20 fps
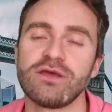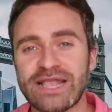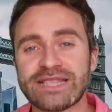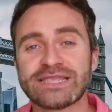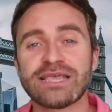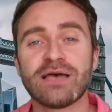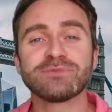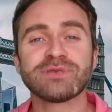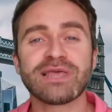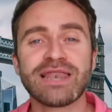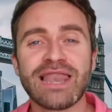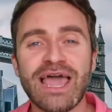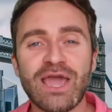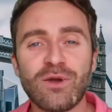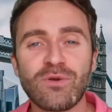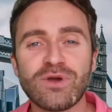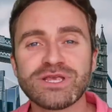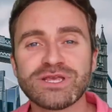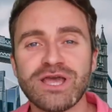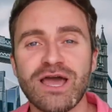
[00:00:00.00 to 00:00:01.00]
In terms of
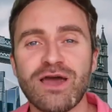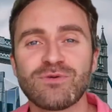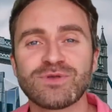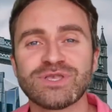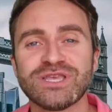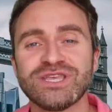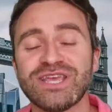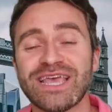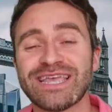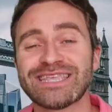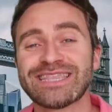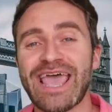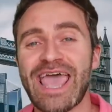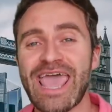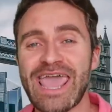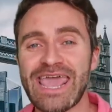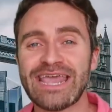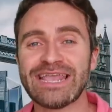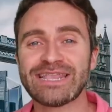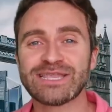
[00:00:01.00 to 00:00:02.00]
language, I would suggest
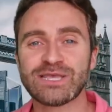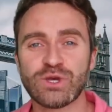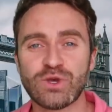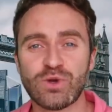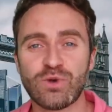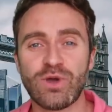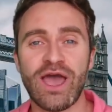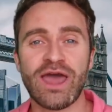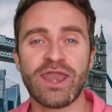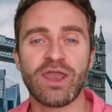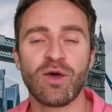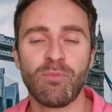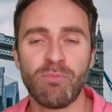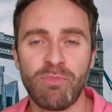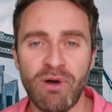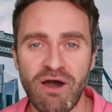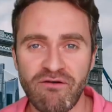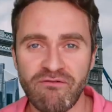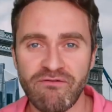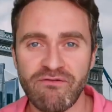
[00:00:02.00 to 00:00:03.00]
A2 and
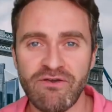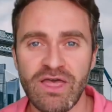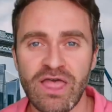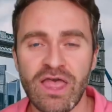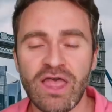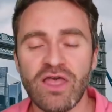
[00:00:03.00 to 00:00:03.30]
above.